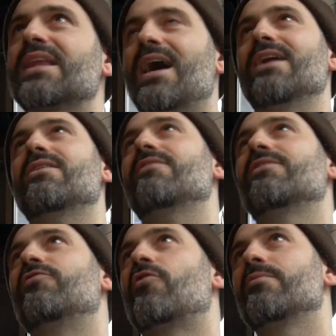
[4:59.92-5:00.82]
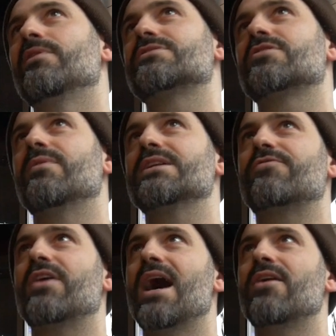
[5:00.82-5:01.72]
I don't have the formula so much
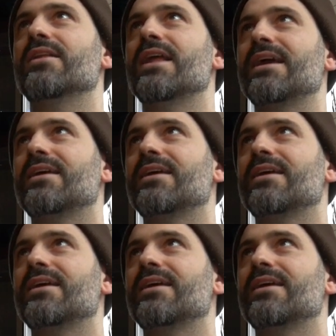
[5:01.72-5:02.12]
for how to like